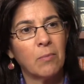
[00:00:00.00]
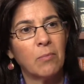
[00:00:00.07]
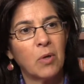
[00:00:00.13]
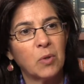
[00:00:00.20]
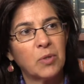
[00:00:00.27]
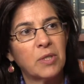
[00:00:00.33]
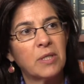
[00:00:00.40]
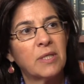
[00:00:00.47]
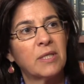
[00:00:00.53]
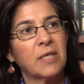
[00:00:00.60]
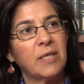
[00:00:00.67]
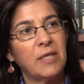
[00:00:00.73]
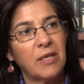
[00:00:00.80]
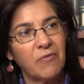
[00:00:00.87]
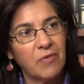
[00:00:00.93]
the most
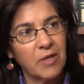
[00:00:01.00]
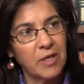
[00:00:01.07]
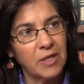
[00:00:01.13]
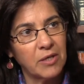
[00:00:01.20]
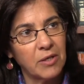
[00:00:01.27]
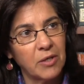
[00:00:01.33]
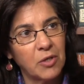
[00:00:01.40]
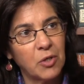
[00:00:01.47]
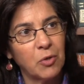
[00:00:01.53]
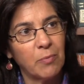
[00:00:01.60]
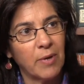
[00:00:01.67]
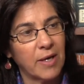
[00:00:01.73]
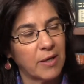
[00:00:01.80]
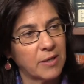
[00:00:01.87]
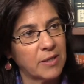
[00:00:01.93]
significant
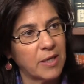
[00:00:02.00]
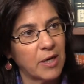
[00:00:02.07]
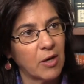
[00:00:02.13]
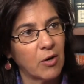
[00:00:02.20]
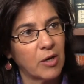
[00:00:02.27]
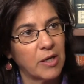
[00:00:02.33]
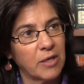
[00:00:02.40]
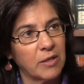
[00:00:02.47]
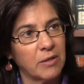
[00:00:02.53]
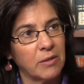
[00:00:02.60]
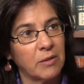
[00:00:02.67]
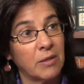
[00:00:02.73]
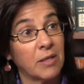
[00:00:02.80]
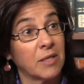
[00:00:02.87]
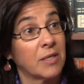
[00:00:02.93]
humanitarian
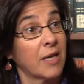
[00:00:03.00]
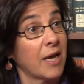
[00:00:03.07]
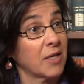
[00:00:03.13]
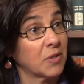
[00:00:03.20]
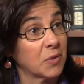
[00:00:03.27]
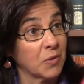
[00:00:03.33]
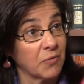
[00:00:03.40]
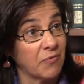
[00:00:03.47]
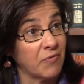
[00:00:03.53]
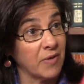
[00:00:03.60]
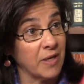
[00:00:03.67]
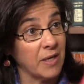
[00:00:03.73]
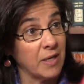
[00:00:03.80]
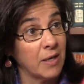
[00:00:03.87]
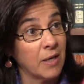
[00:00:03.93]

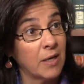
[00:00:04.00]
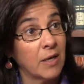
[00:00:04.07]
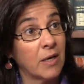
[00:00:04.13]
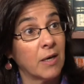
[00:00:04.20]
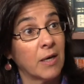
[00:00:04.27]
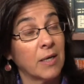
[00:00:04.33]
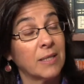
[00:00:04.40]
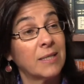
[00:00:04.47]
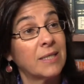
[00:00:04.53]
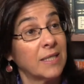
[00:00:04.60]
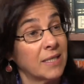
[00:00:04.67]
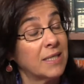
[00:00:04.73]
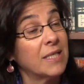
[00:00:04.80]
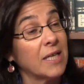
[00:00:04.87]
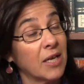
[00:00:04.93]
catastrophe mm-hmm. uh,
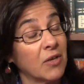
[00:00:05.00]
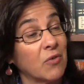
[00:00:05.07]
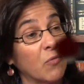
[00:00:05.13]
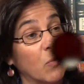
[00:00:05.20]
since the end